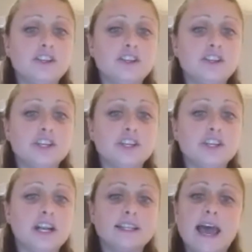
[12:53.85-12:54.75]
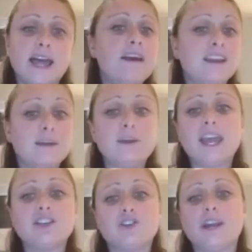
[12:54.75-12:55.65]
assurance, and
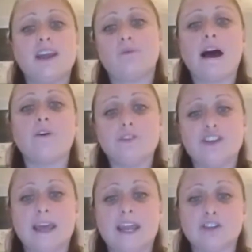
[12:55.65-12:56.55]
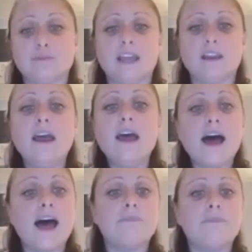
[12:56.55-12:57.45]
communication, training, and
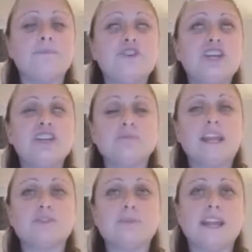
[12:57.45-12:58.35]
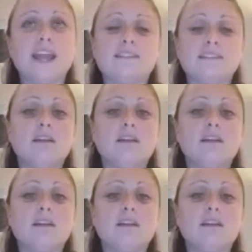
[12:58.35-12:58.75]
rollout change management.